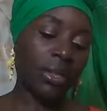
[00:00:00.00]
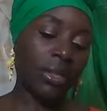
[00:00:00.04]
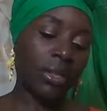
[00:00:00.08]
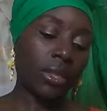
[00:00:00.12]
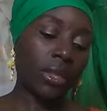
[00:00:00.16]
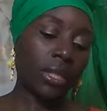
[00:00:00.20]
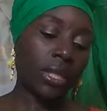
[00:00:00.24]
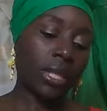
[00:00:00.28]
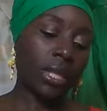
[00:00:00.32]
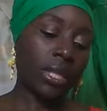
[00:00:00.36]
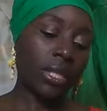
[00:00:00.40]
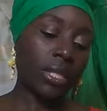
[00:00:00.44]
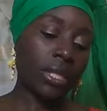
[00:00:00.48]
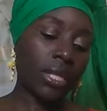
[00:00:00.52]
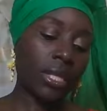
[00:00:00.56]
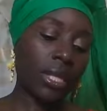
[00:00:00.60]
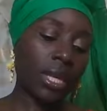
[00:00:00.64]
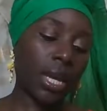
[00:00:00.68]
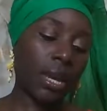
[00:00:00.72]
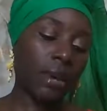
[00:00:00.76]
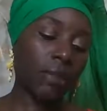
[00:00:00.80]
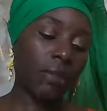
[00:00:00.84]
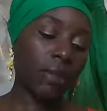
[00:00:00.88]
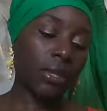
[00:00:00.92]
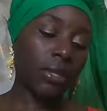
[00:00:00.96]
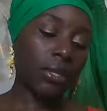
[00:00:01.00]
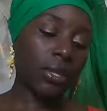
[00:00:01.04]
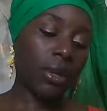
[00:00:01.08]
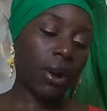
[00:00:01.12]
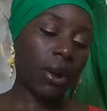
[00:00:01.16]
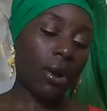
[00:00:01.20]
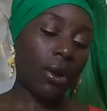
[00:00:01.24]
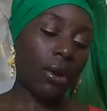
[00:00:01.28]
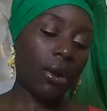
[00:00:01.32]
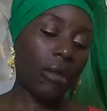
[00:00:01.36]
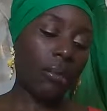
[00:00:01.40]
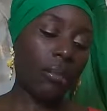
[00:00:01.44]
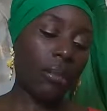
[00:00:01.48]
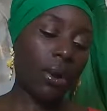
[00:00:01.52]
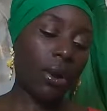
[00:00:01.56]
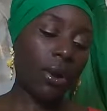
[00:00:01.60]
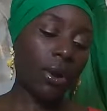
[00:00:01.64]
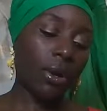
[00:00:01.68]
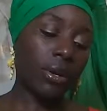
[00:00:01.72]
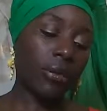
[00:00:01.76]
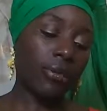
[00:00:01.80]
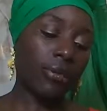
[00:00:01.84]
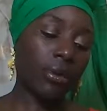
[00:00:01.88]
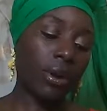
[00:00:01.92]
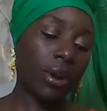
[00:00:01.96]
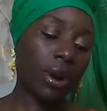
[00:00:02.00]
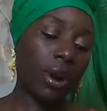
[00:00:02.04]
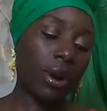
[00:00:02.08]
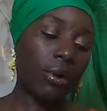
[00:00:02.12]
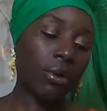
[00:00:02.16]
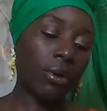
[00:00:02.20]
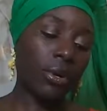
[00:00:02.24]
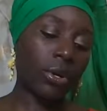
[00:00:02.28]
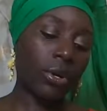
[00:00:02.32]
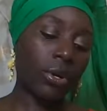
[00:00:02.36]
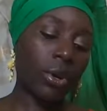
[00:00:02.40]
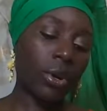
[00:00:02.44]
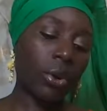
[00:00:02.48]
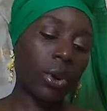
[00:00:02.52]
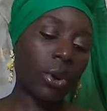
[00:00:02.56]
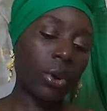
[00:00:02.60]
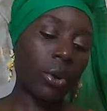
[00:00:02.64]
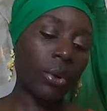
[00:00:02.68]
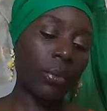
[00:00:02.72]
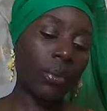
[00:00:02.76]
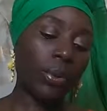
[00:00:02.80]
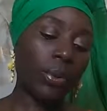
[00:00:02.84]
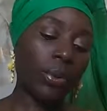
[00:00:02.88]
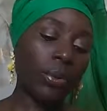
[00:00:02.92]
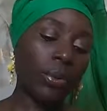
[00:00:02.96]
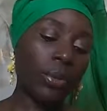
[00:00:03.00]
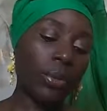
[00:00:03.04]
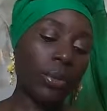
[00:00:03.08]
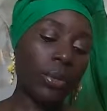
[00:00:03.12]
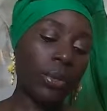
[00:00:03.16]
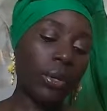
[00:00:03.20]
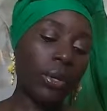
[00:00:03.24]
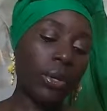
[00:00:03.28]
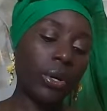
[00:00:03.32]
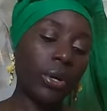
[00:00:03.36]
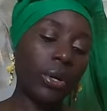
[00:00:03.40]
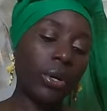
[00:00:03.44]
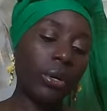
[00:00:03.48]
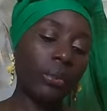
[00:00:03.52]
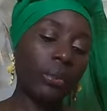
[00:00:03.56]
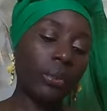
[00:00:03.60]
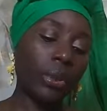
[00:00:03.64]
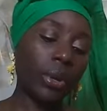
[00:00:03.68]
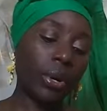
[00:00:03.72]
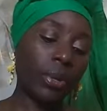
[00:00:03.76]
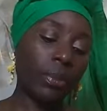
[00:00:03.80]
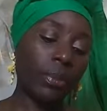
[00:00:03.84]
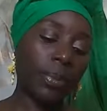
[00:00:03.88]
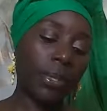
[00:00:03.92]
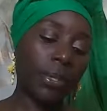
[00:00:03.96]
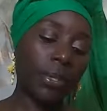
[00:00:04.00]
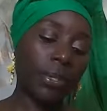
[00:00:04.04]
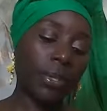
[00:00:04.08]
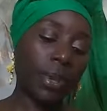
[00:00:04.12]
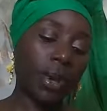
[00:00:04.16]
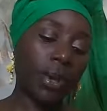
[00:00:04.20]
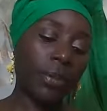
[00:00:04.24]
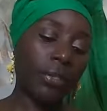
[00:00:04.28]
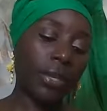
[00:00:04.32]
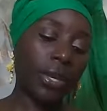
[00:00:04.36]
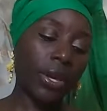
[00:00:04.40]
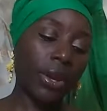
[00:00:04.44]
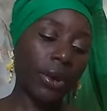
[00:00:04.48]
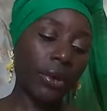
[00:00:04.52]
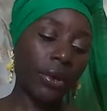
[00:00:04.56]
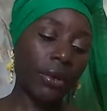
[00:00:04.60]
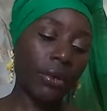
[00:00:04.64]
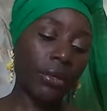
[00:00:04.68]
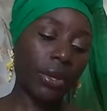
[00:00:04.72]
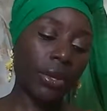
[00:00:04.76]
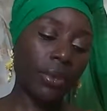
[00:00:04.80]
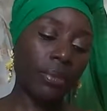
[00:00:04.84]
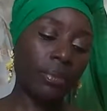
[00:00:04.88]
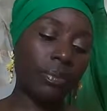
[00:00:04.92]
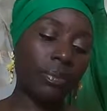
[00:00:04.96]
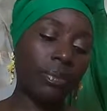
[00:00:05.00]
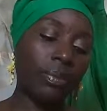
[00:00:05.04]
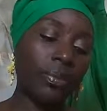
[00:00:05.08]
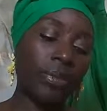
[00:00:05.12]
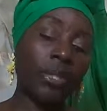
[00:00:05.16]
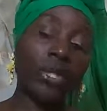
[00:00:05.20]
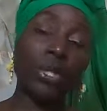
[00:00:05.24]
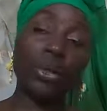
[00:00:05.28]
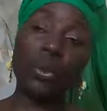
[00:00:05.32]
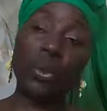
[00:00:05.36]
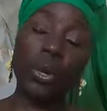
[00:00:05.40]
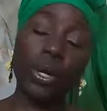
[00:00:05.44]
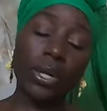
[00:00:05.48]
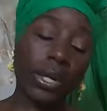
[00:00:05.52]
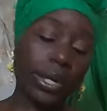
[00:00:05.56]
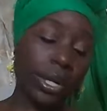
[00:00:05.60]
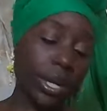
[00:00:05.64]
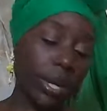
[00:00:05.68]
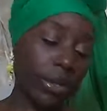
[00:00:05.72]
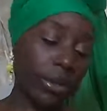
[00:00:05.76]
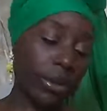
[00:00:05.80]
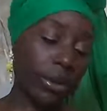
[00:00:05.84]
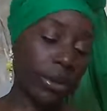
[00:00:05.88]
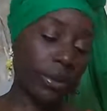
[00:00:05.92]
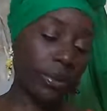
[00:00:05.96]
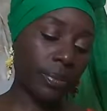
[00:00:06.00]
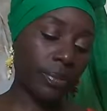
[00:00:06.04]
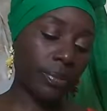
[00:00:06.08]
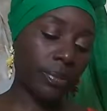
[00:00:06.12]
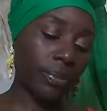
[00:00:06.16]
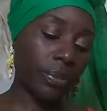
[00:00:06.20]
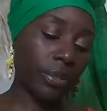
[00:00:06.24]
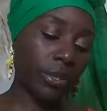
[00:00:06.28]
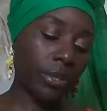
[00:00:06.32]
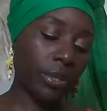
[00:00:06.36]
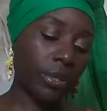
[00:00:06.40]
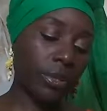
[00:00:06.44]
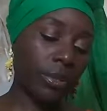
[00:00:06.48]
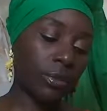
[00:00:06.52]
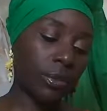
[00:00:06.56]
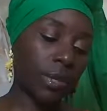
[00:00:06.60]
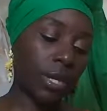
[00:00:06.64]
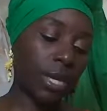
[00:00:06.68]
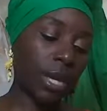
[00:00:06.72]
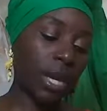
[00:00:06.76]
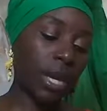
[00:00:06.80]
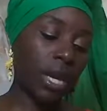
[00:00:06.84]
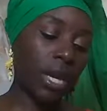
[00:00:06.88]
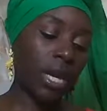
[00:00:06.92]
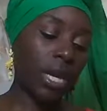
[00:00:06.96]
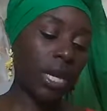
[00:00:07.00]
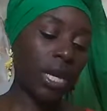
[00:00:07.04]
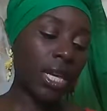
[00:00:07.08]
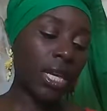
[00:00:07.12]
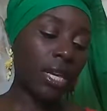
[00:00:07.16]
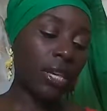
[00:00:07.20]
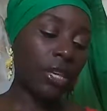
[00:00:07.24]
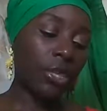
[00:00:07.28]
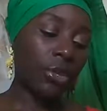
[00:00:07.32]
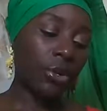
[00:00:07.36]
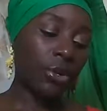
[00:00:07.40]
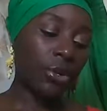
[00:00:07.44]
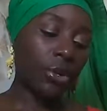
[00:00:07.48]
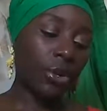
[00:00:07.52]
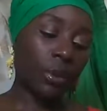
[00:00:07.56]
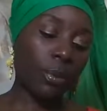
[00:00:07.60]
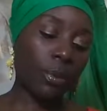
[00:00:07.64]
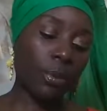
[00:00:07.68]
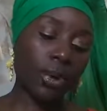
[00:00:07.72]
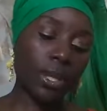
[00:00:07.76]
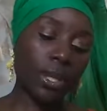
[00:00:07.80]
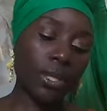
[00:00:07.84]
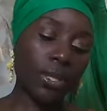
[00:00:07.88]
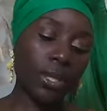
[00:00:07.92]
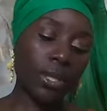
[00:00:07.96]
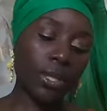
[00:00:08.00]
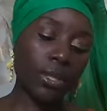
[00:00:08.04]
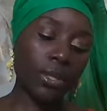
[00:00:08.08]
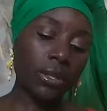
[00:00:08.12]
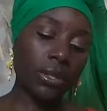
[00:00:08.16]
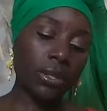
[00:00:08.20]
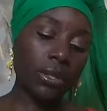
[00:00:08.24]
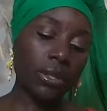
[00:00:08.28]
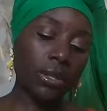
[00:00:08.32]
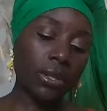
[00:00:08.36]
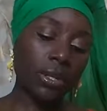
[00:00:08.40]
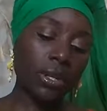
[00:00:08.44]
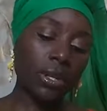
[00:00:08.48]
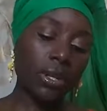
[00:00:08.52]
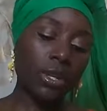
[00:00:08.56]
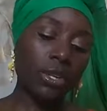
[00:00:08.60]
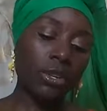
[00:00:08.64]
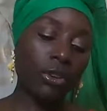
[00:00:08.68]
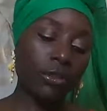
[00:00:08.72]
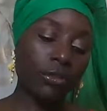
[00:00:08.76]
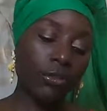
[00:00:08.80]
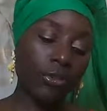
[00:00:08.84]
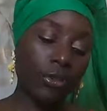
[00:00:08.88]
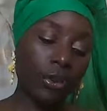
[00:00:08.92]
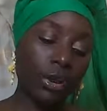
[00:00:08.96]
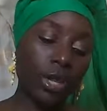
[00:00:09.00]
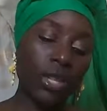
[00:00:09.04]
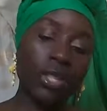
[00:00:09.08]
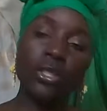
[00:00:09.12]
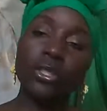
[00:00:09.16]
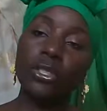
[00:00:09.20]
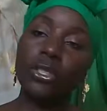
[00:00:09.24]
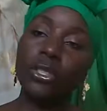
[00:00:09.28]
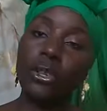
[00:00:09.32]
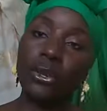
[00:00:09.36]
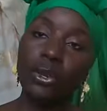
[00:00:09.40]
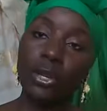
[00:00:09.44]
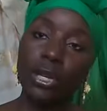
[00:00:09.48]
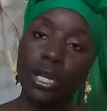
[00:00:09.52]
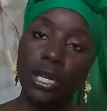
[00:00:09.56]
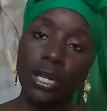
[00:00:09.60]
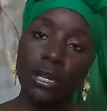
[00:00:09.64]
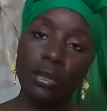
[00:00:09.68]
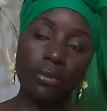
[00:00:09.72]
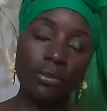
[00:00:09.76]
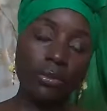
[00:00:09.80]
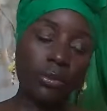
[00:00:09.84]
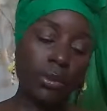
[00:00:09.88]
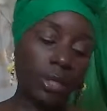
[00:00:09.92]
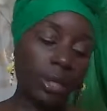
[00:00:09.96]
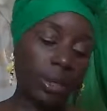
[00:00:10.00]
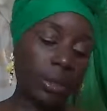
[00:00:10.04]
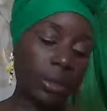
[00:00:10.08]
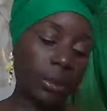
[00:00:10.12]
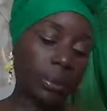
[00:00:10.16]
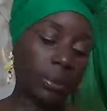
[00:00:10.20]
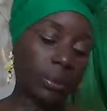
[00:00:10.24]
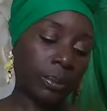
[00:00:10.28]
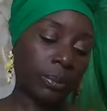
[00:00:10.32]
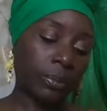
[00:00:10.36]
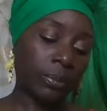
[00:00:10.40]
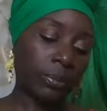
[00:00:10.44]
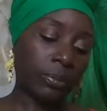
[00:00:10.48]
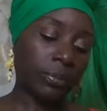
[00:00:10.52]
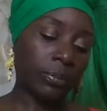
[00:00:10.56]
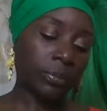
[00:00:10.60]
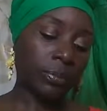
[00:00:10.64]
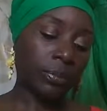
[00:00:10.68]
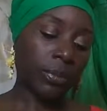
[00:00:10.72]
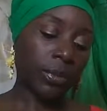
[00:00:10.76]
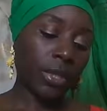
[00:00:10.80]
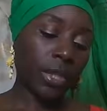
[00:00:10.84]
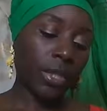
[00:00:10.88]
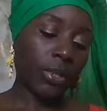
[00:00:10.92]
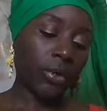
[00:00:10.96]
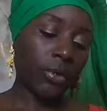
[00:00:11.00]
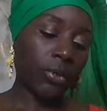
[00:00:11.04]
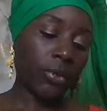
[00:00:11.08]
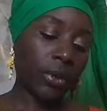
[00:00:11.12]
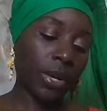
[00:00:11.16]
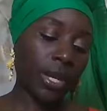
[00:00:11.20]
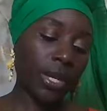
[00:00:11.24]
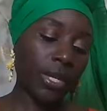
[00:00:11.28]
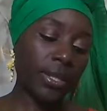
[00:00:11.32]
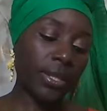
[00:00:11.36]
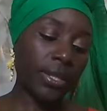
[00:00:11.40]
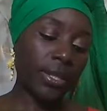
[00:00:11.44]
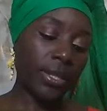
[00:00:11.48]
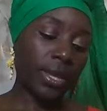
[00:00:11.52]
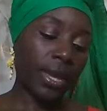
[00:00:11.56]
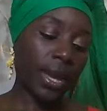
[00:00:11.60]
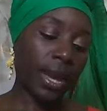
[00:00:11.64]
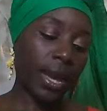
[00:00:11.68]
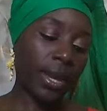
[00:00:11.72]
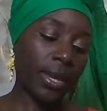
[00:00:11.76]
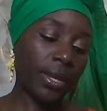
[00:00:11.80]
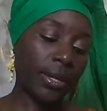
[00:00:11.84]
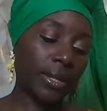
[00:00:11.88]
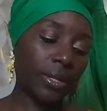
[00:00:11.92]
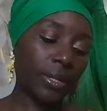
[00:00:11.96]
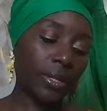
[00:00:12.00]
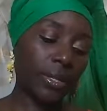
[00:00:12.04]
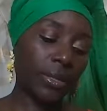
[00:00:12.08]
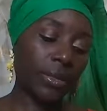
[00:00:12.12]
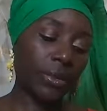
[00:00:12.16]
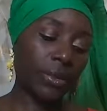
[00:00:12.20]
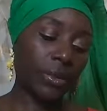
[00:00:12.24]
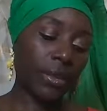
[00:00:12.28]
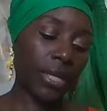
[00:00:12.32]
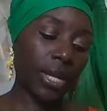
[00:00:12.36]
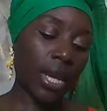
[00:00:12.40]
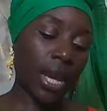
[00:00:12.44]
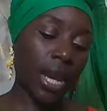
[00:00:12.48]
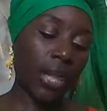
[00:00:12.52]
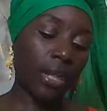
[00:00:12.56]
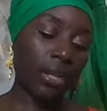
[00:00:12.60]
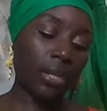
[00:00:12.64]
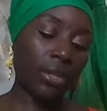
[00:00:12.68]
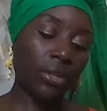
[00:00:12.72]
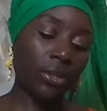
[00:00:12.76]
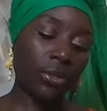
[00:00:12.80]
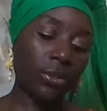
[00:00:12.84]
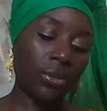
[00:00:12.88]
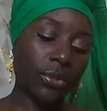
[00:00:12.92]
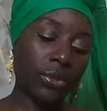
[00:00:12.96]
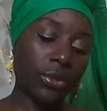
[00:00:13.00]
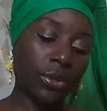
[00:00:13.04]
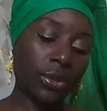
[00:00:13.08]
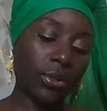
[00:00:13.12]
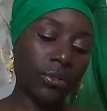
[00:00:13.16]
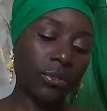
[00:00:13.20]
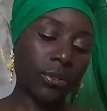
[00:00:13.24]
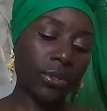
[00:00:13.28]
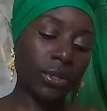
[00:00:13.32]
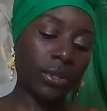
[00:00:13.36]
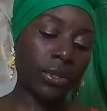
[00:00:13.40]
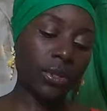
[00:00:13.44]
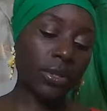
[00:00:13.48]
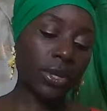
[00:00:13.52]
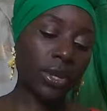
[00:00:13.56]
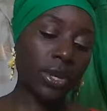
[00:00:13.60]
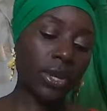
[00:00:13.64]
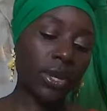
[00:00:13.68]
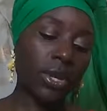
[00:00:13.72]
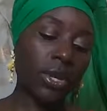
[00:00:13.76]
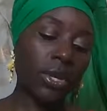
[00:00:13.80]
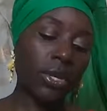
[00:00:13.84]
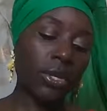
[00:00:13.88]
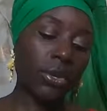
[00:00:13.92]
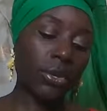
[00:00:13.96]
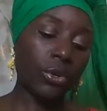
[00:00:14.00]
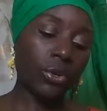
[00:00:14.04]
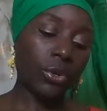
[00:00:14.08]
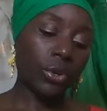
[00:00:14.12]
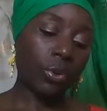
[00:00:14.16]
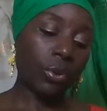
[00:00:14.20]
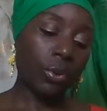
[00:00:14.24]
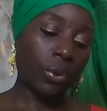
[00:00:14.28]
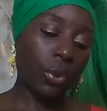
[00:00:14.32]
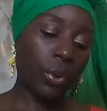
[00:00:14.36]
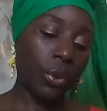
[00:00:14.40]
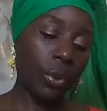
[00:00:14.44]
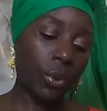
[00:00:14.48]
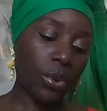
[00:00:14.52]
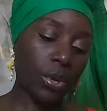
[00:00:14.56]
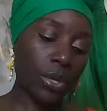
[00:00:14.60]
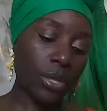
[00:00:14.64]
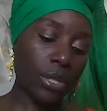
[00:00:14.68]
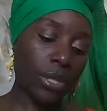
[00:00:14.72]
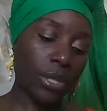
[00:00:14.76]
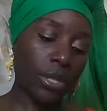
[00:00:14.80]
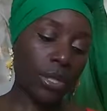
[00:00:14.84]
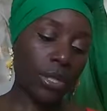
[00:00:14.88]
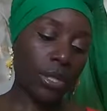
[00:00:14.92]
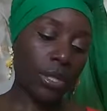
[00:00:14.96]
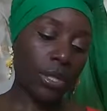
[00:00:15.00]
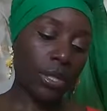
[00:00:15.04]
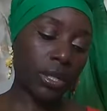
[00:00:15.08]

These assignments are a part of our global purpose on the earth to one another. Excuse me. Either your presence, your voice, your gift, grace, kindness, your talent, your service, your support,